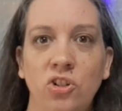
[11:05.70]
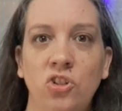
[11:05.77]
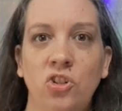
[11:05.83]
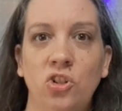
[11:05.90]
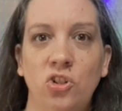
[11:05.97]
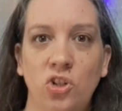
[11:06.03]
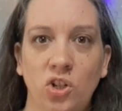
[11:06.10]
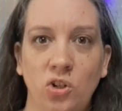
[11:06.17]
to
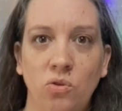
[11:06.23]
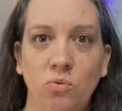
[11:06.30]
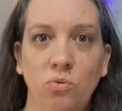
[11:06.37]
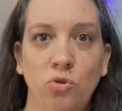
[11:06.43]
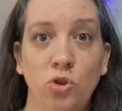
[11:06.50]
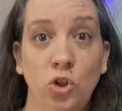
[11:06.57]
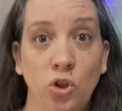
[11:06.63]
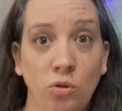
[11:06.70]
do
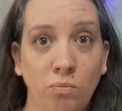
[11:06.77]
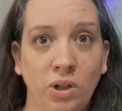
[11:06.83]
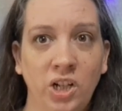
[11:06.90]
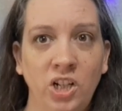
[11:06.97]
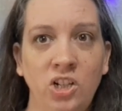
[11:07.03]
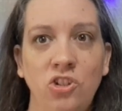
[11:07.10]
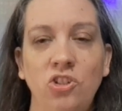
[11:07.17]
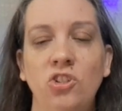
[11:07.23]
too
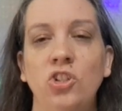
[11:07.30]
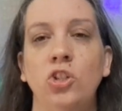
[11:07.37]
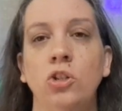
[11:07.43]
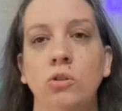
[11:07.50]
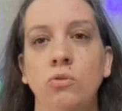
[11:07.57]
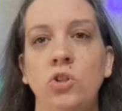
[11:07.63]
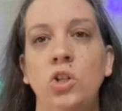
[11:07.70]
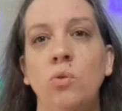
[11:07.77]
much.
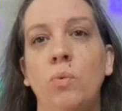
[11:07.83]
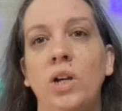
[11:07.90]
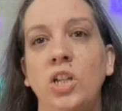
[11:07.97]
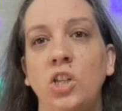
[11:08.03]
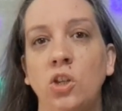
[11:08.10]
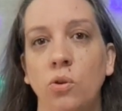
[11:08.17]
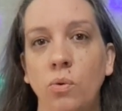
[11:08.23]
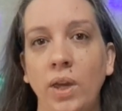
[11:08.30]
You do what
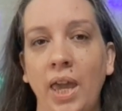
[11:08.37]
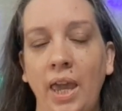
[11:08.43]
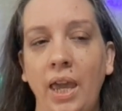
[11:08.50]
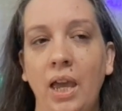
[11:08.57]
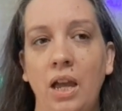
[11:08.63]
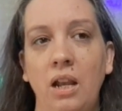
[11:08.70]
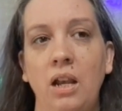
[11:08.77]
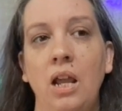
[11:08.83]
you
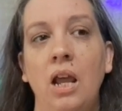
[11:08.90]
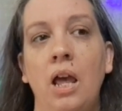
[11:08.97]
can.